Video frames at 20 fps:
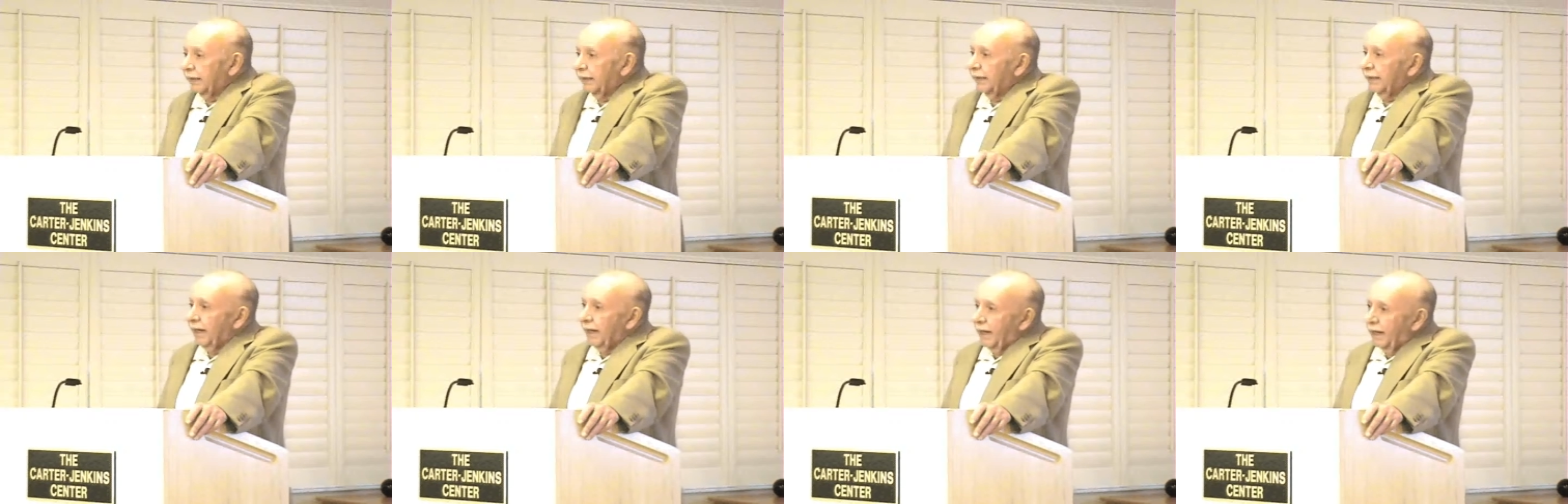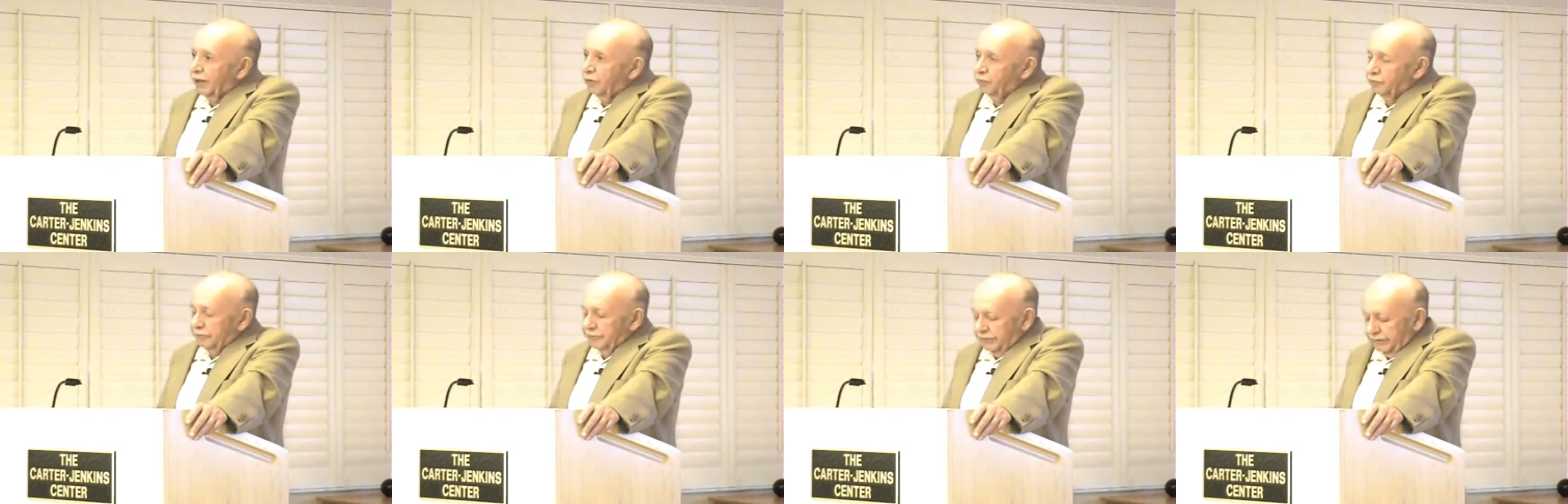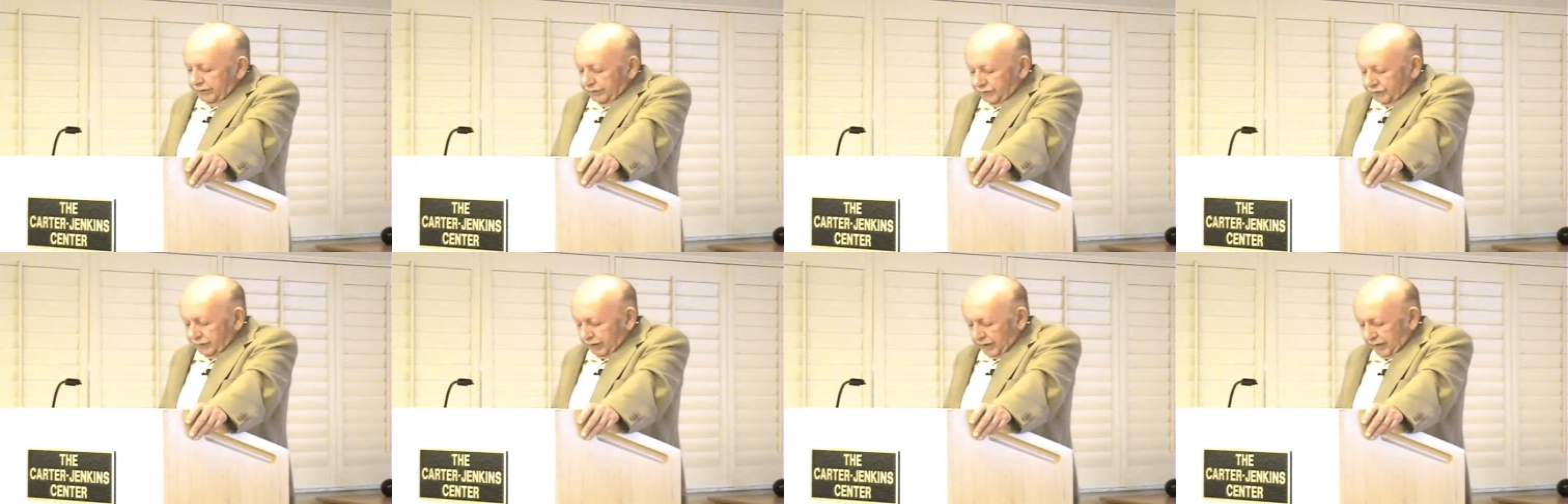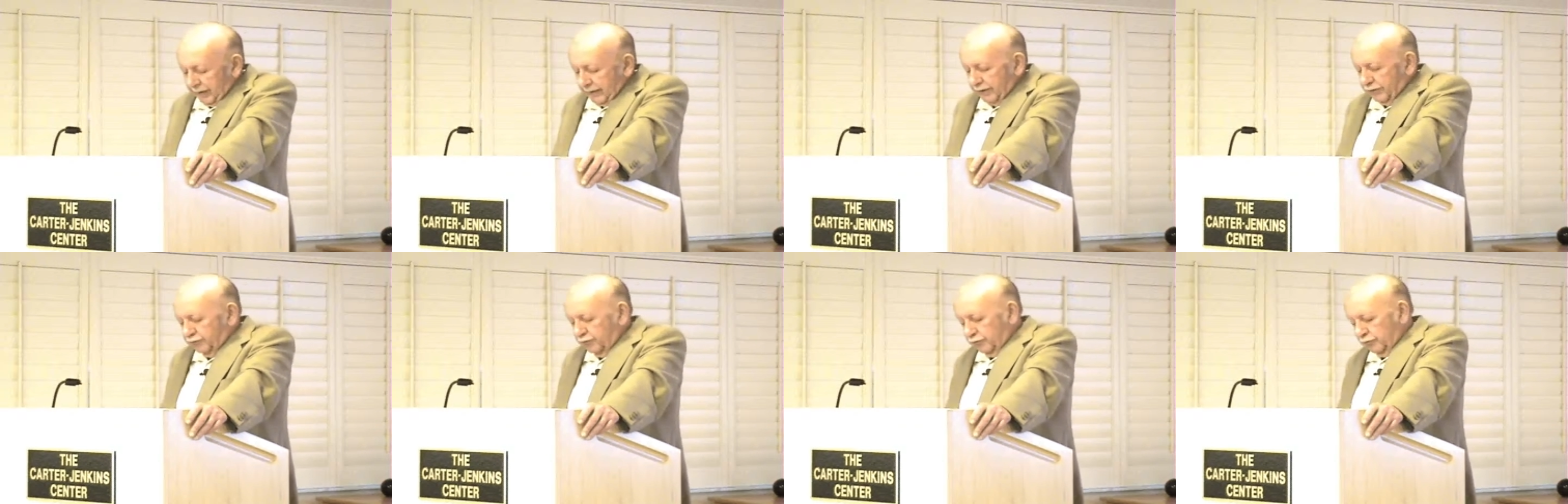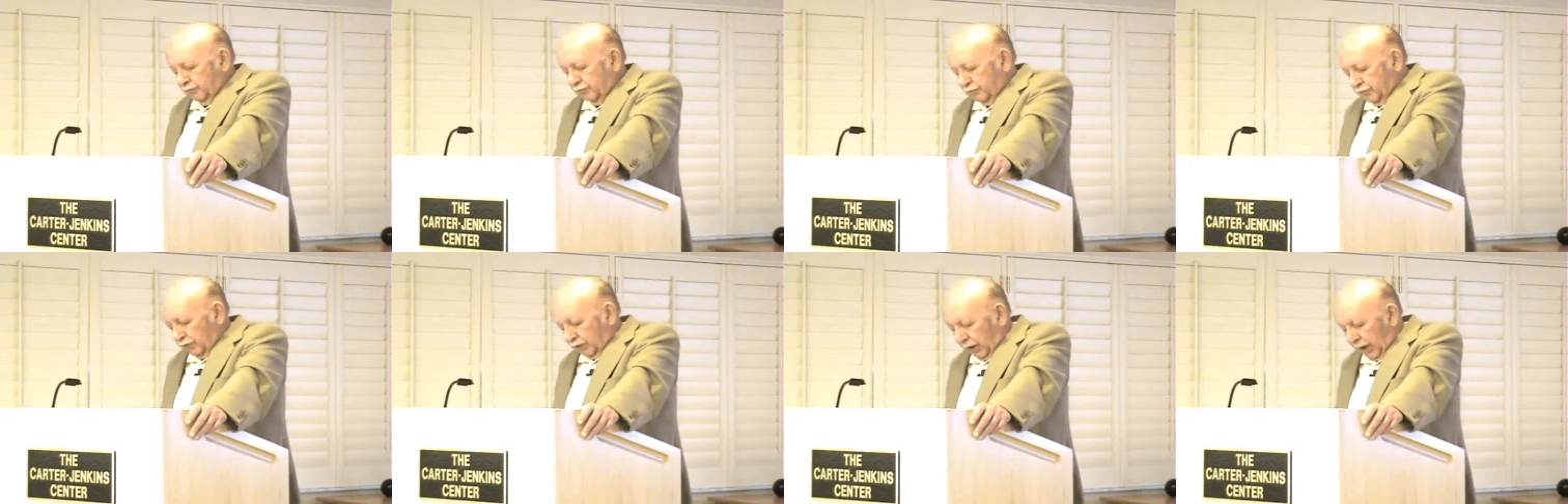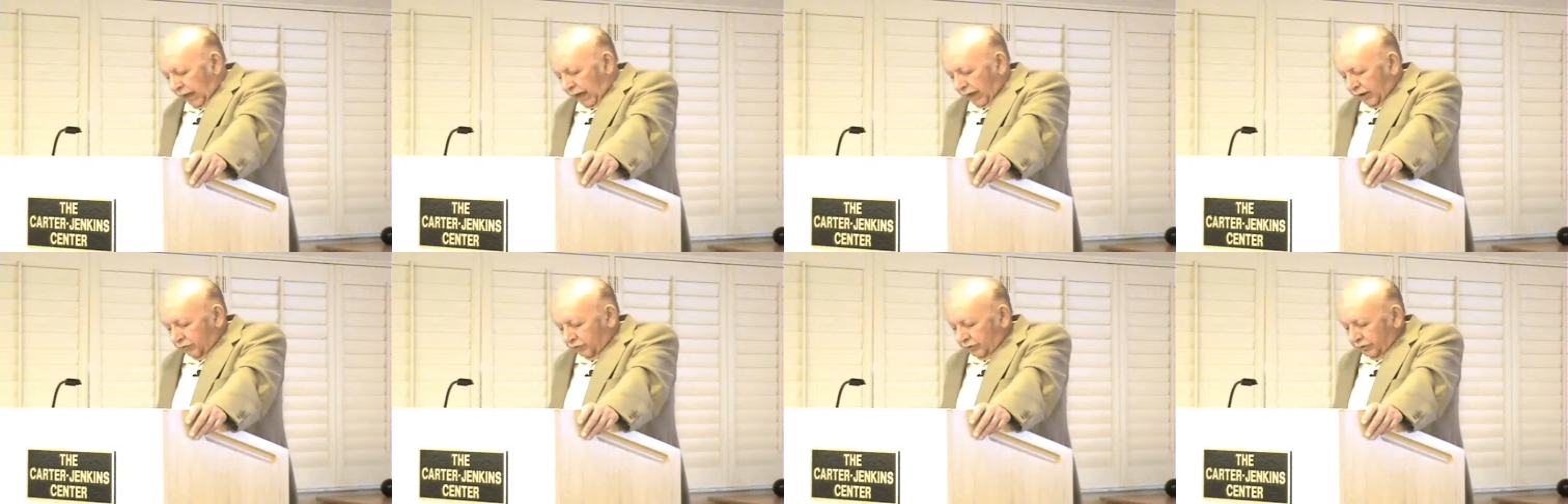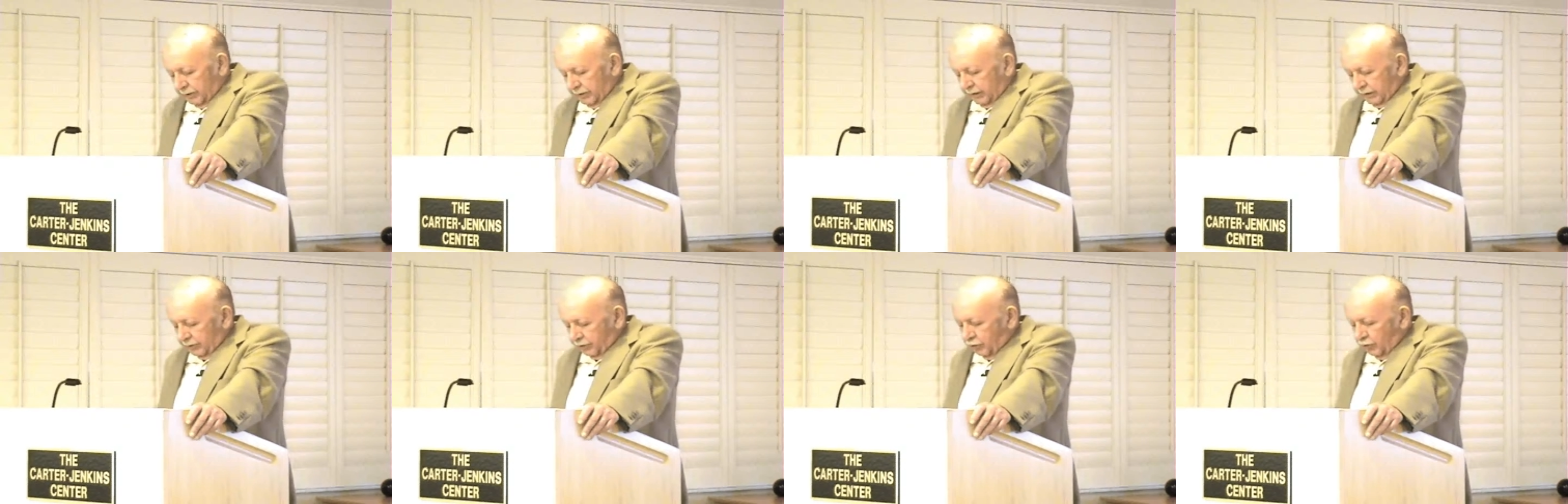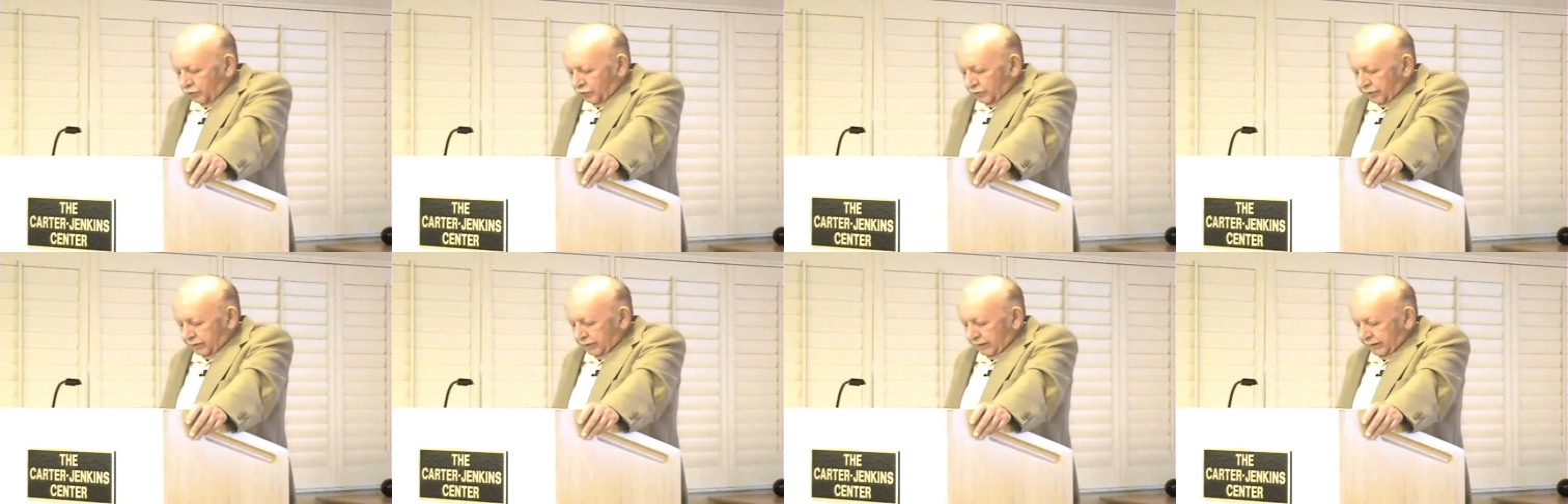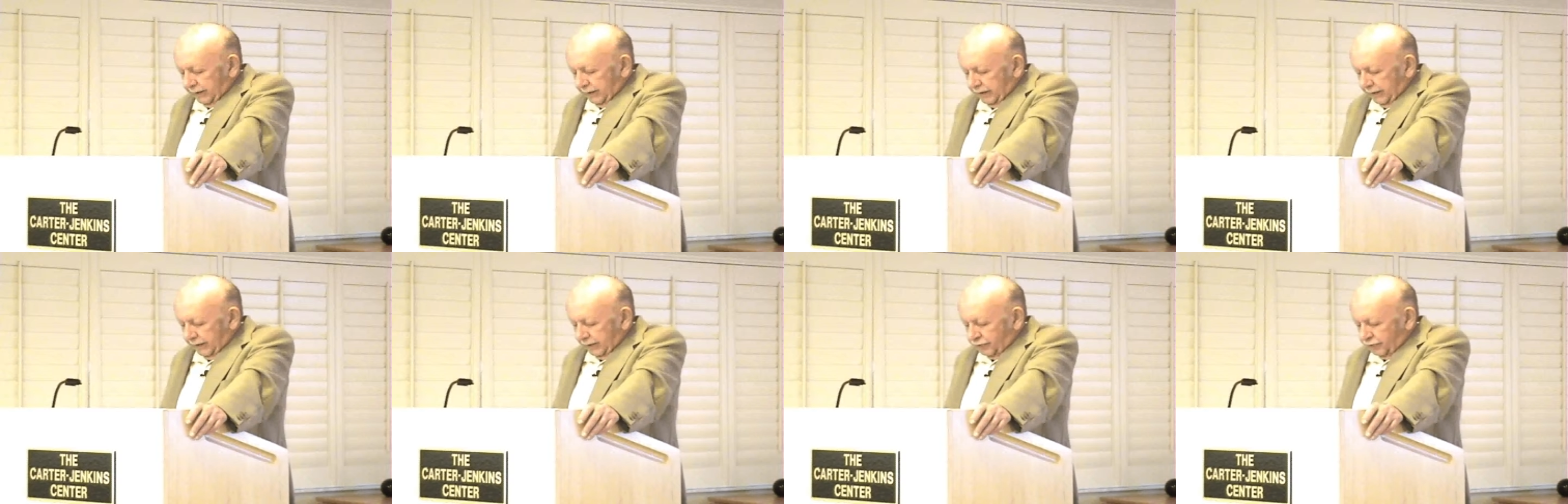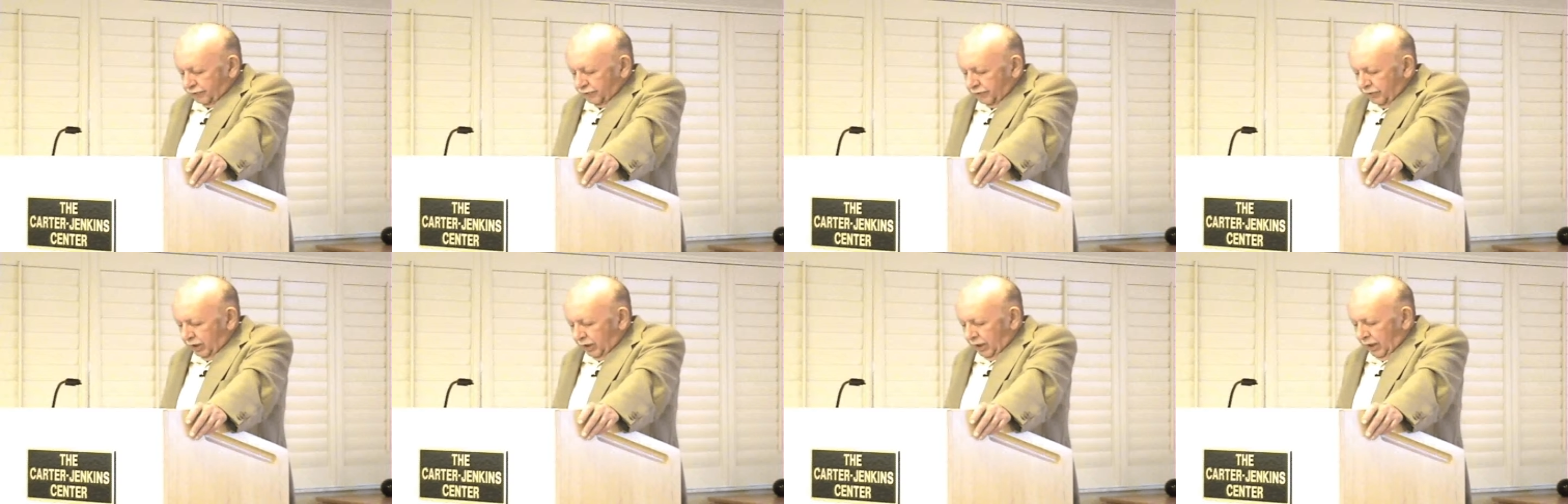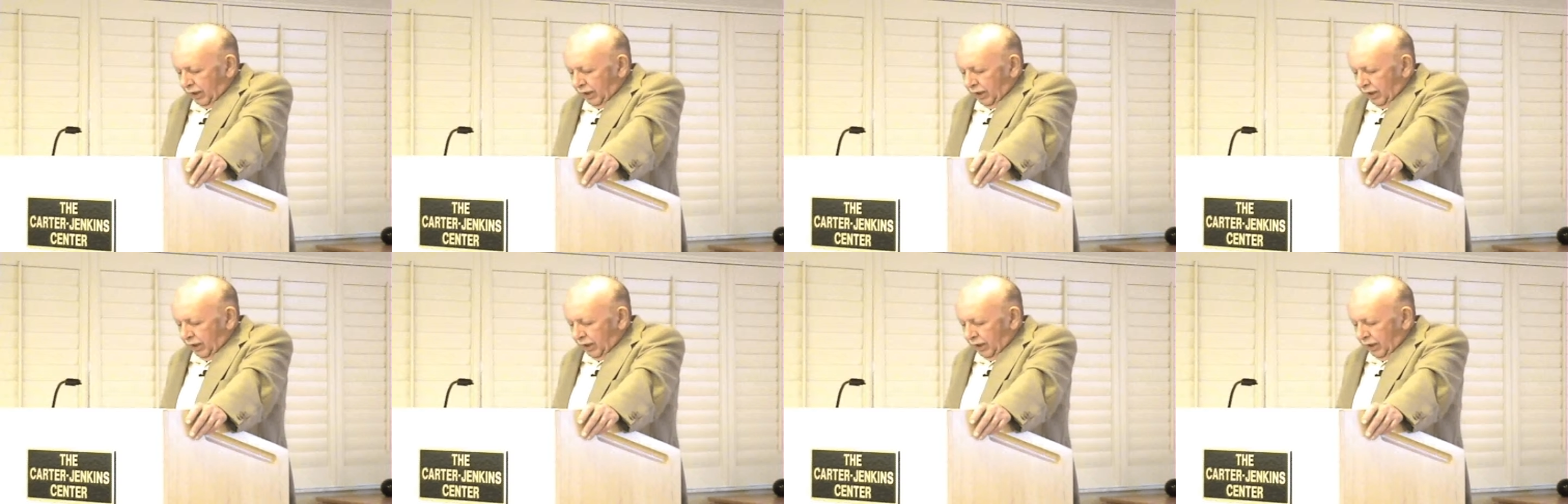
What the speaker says: now in this direction, now in another direction,